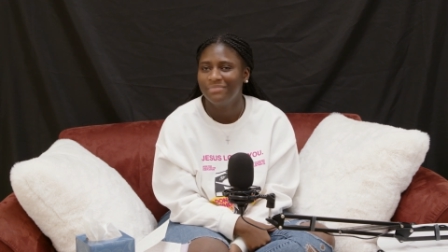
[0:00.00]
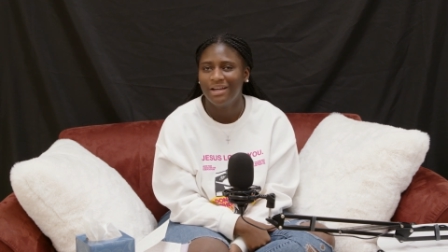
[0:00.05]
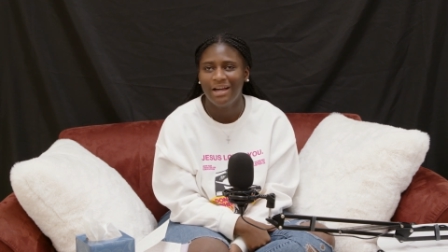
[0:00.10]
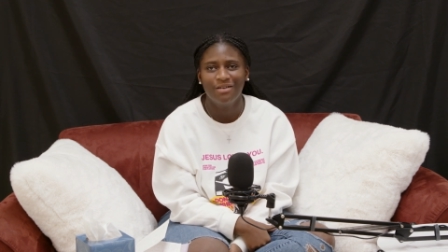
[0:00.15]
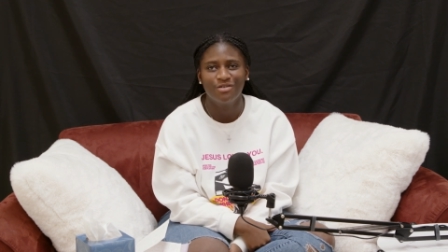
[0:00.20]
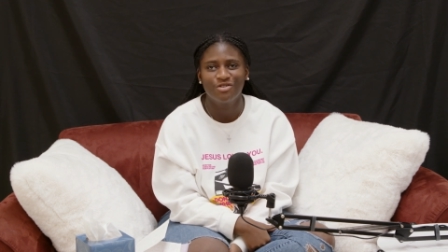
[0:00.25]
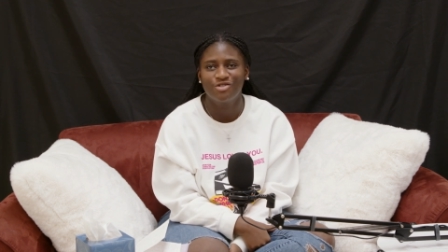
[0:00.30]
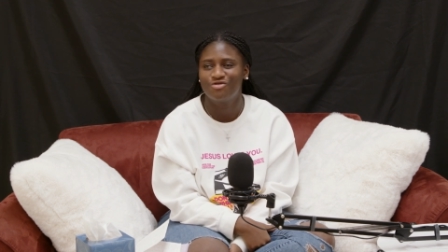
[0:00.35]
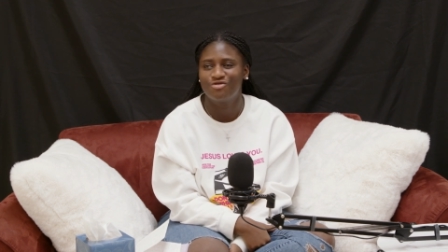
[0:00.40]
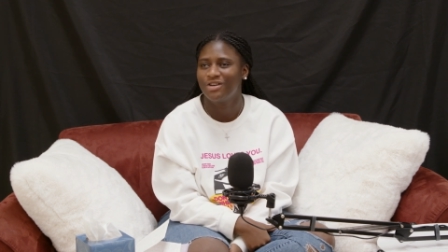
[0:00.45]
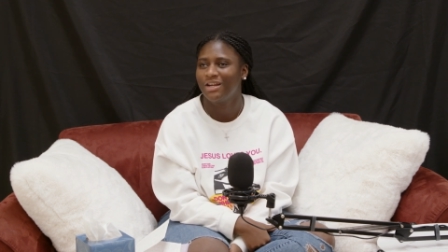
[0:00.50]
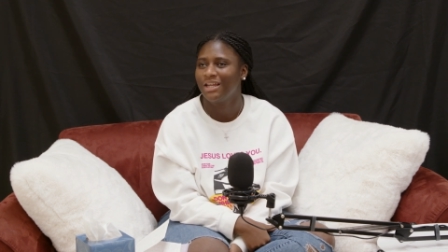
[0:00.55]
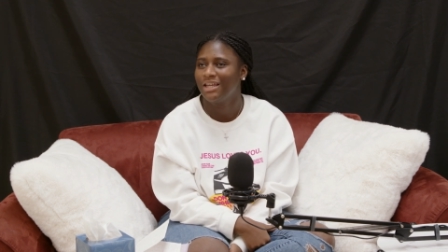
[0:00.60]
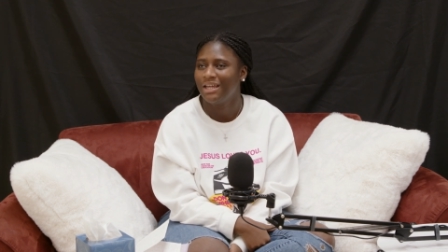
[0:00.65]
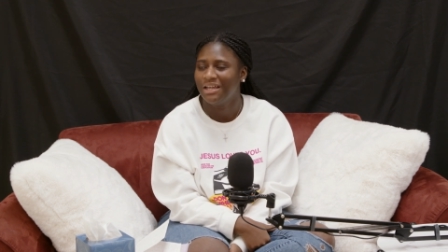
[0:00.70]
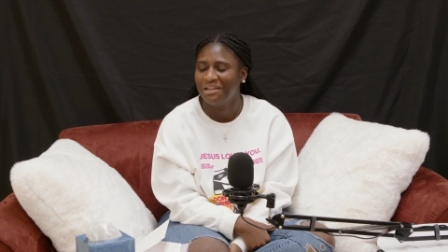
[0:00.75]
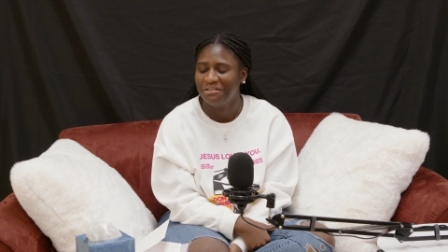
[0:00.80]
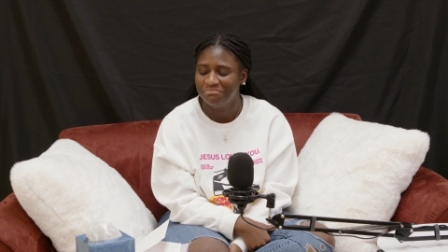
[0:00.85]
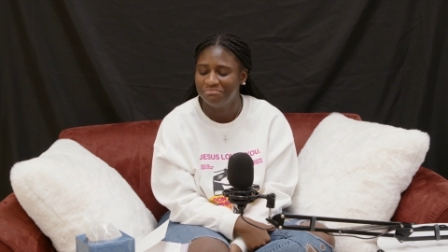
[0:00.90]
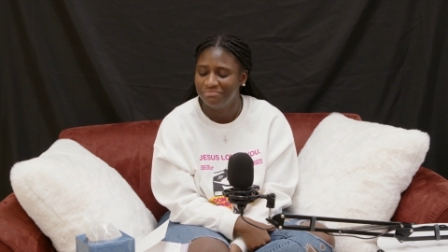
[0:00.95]
I was
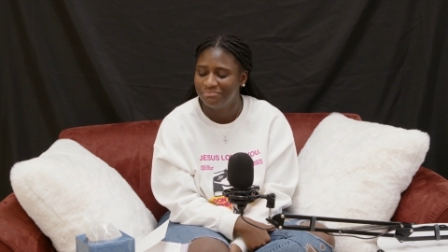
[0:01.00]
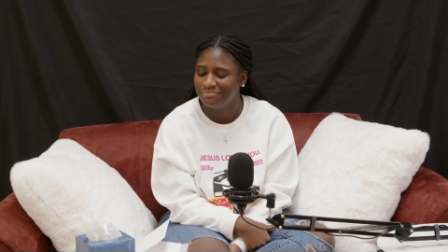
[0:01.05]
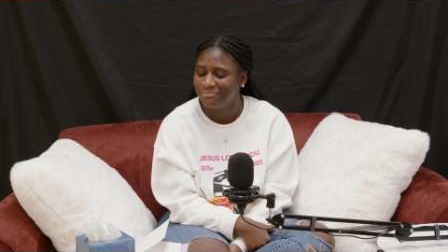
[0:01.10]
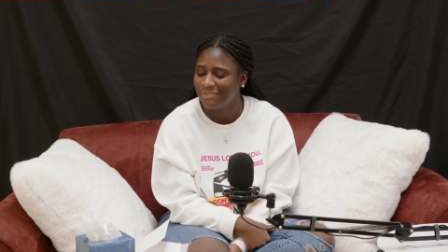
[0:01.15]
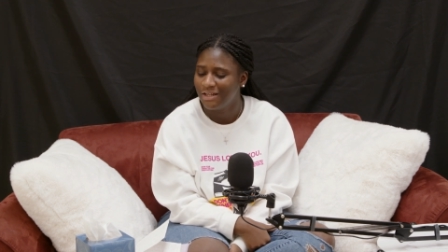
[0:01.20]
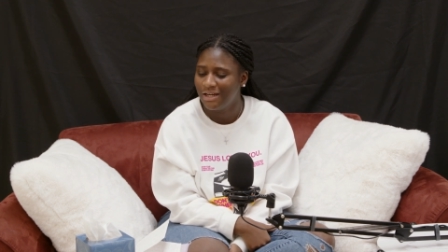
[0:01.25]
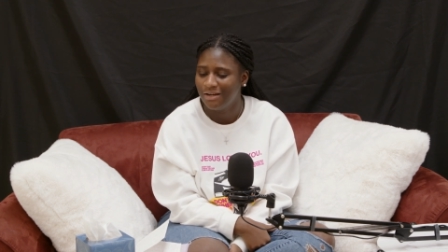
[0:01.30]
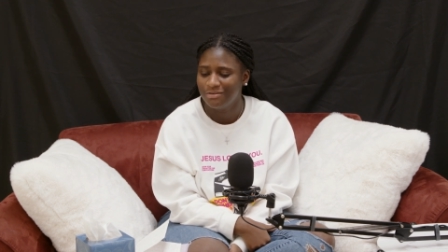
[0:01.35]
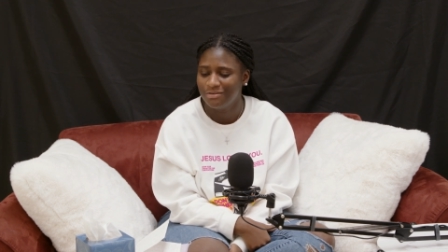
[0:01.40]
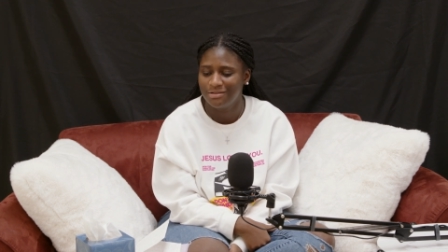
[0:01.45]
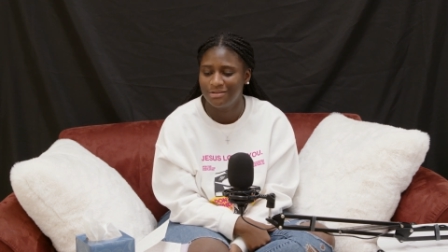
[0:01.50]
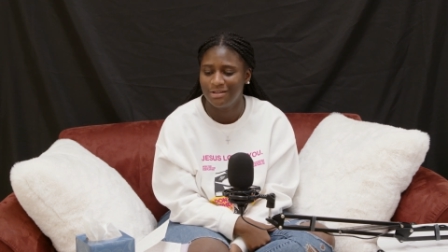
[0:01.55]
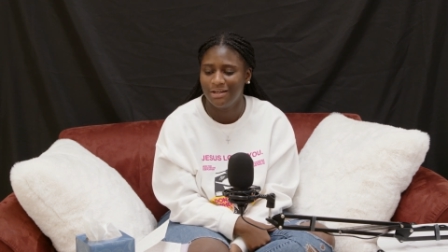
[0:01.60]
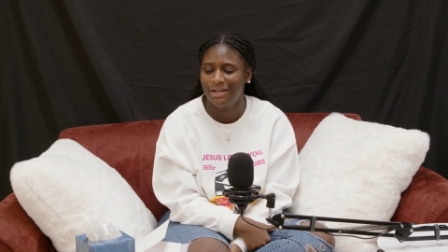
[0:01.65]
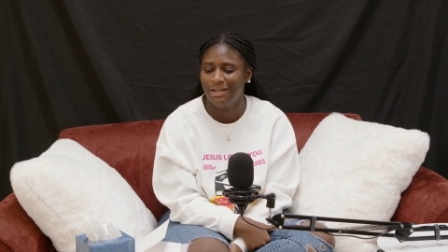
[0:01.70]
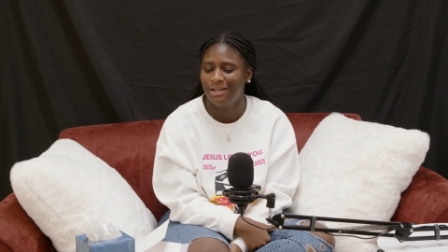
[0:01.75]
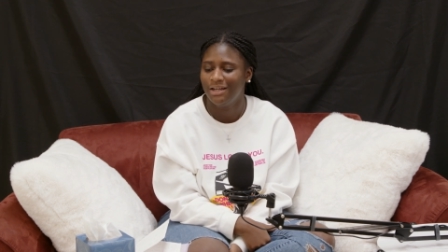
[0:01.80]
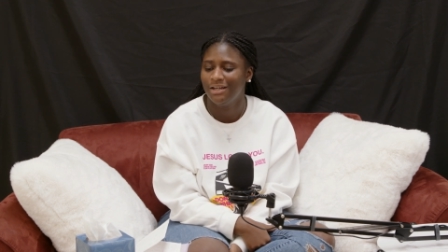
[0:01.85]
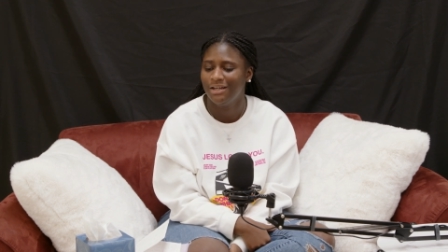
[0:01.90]
drinking. I was, like,